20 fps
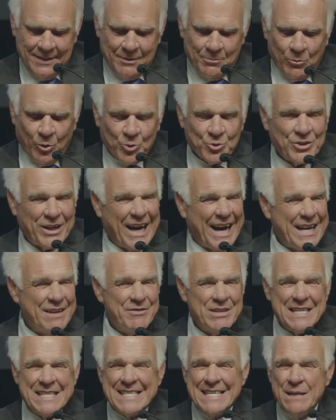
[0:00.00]
most kind of
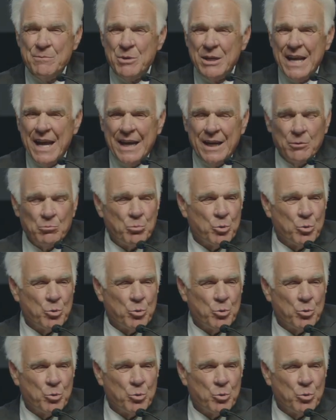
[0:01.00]
intimidating